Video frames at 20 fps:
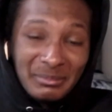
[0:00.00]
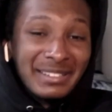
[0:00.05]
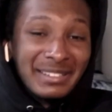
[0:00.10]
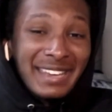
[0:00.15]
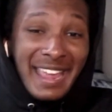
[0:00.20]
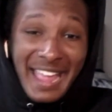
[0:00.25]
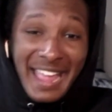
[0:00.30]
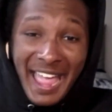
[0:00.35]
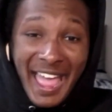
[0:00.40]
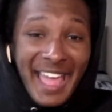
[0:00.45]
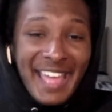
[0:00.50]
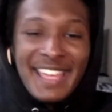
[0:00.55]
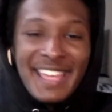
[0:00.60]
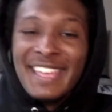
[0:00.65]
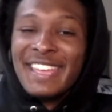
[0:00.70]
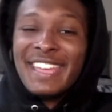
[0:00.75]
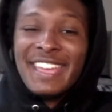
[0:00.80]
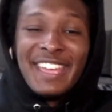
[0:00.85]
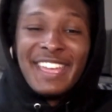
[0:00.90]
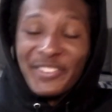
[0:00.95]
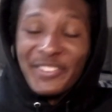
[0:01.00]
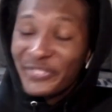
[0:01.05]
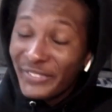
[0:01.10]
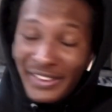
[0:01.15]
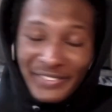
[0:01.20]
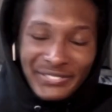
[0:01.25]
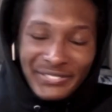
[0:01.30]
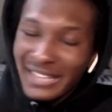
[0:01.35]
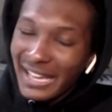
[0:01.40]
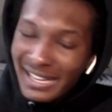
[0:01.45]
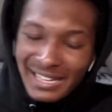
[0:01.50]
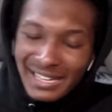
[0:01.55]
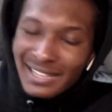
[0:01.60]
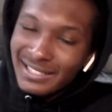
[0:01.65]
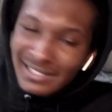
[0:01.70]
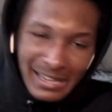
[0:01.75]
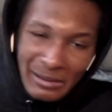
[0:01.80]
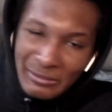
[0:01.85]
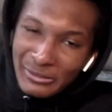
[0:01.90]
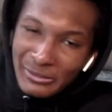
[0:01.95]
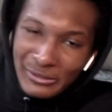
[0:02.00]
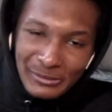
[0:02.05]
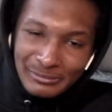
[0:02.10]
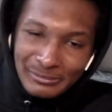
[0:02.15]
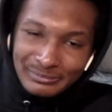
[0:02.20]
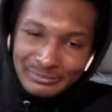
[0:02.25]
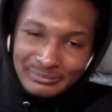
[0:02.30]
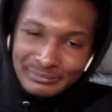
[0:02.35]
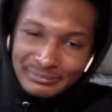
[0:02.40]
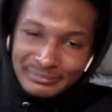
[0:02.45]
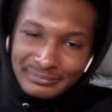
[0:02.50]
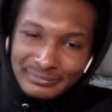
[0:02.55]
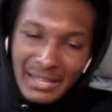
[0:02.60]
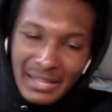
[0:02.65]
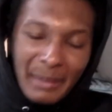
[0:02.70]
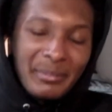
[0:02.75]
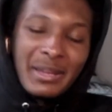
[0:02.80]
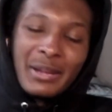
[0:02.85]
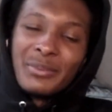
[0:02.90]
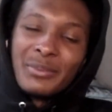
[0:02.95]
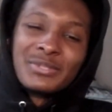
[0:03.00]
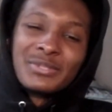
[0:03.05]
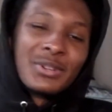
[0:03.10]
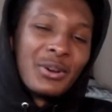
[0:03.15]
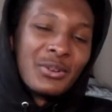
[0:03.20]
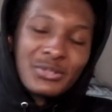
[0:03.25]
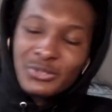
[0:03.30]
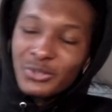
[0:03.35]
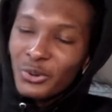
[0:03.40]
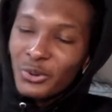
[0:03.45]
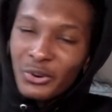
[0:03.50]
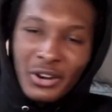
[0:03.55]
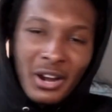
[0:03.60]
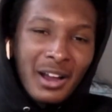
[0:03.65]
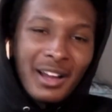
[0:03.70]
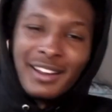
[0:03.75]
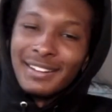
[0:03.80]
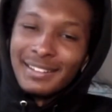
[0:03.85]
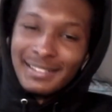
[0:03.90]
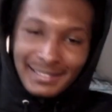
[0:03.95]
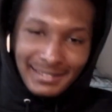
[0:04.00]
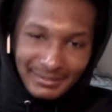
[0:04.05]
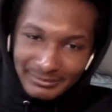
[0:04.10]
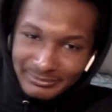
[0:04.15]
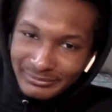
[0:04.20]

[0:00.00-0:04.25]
If they didn't double, that man was going to score 100.